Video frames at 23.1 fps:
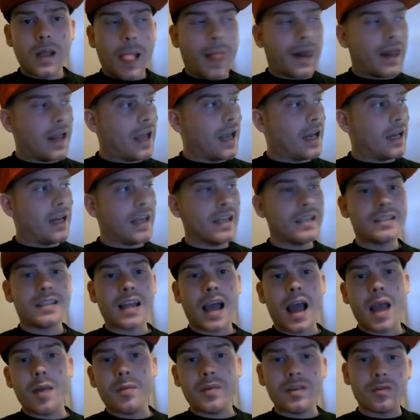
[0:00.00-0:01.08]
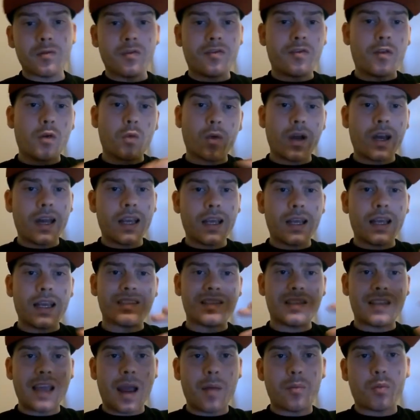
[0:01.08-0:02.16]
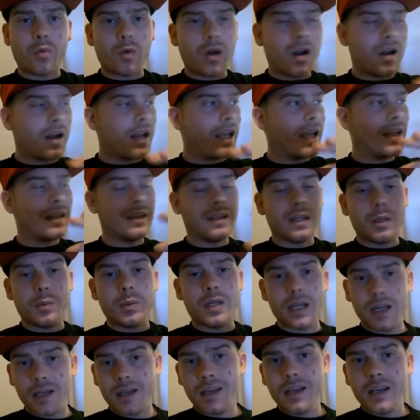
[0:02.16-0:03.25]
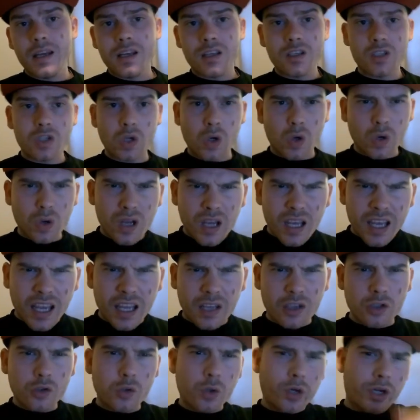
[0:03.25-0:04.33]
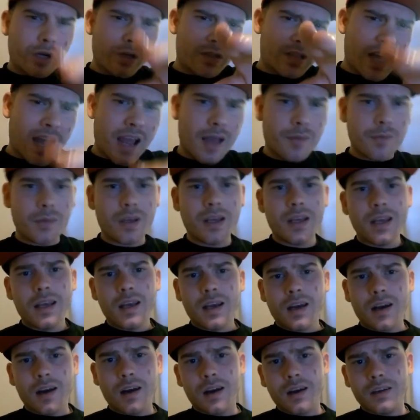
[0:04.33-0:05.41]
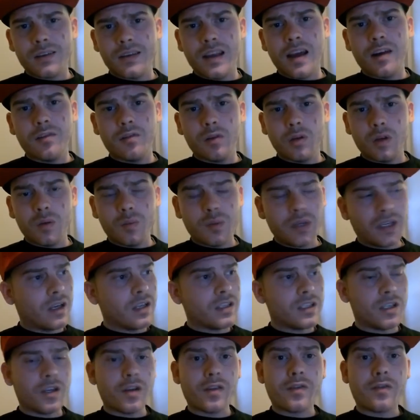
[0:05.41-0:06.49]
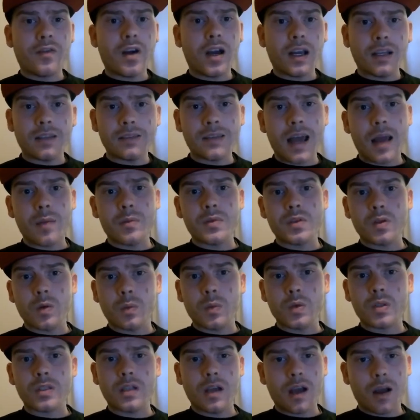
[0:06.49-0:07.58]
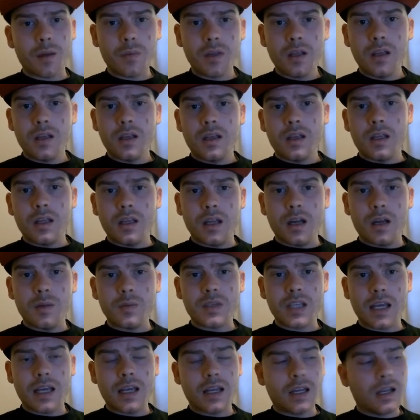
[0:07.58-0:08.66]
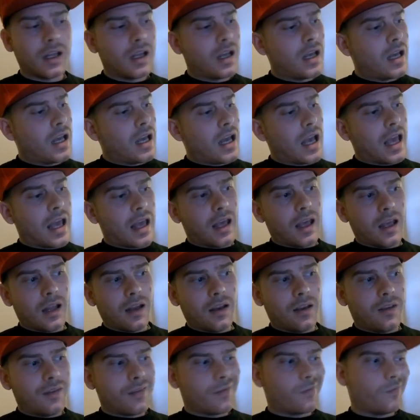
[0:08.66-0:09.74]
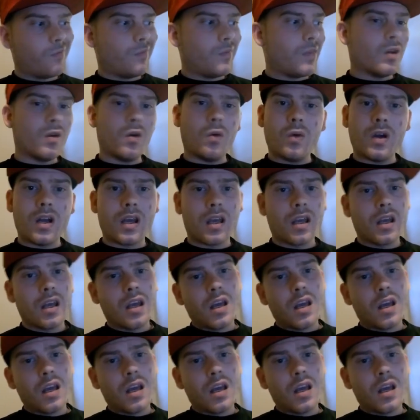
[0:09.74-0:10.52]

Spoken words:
And his time for winning is temporary and limited. So enjoy your time, devil, because your fucking time is almost up. You know what I'm saying? And you know what?